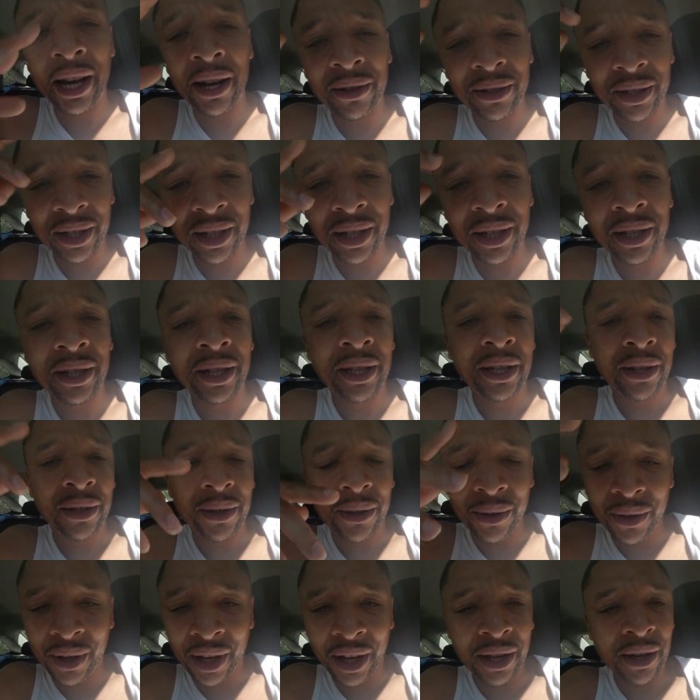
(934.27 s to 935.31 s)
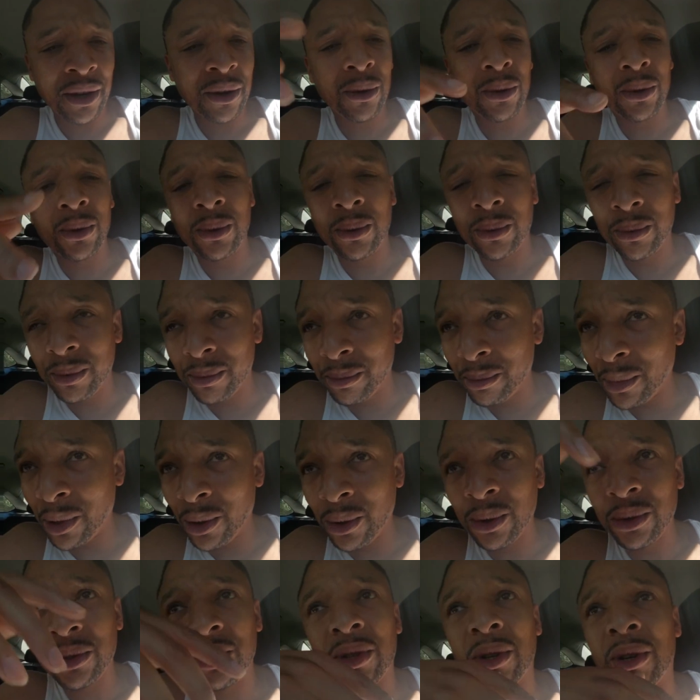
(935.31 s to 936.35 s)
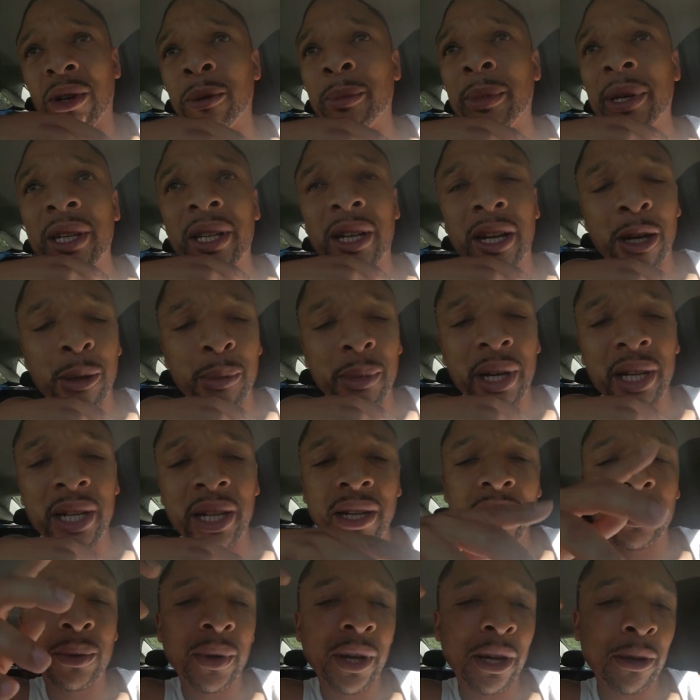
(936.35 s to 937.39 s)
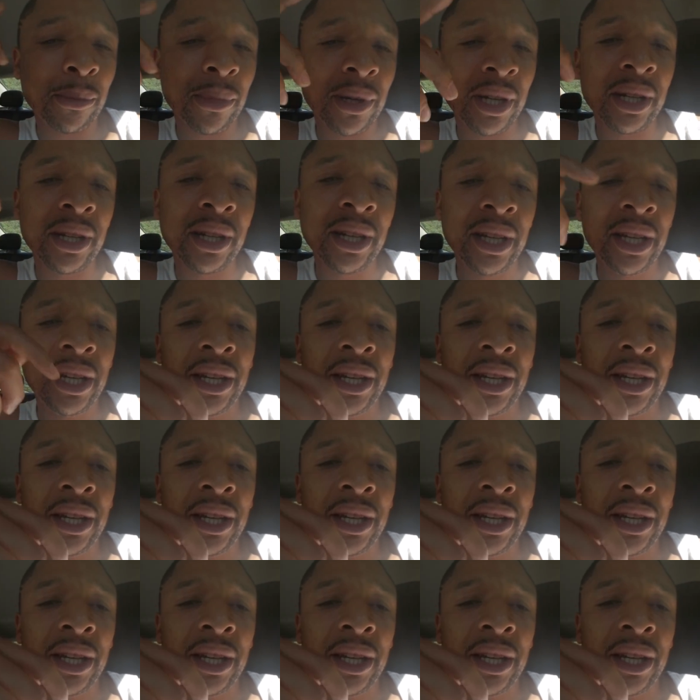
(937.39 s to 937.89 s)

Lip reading: out, then it, okay, cool. My whole story about to come out anyway, but